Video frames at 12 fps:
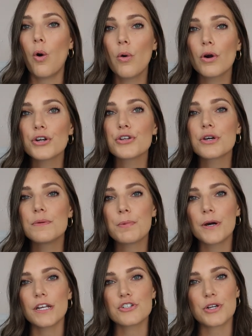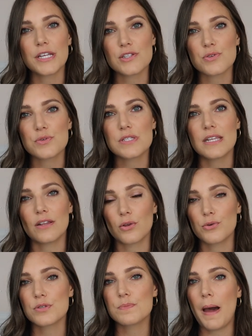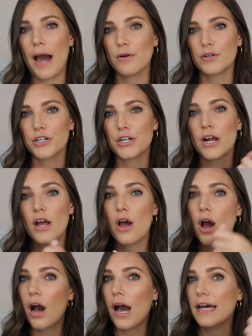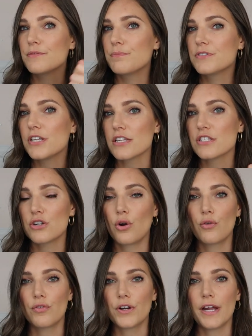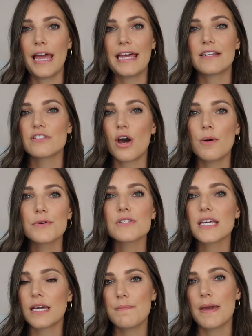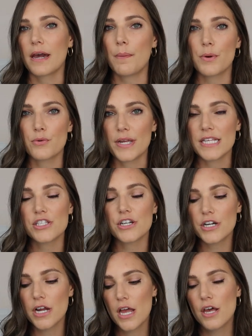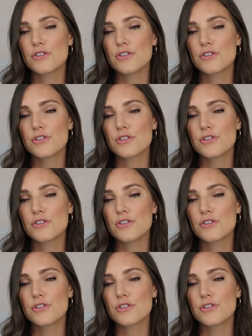Or you can put a translucent loose powder and dust it over it, and it's almost like a makeup eraser.